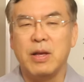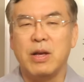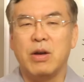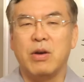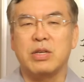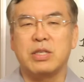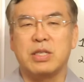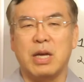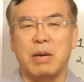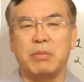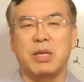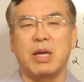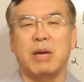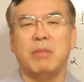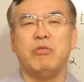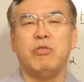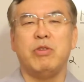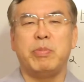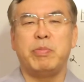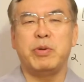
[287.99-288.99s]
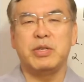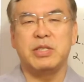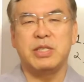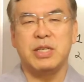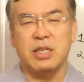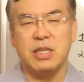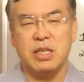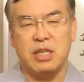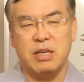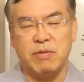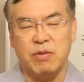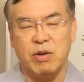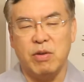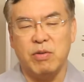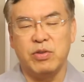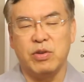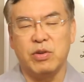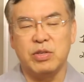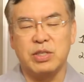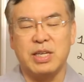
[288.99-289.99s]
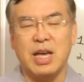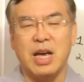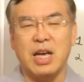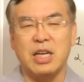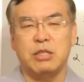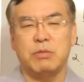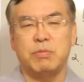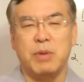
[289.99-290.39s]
or sometimes representative of those cash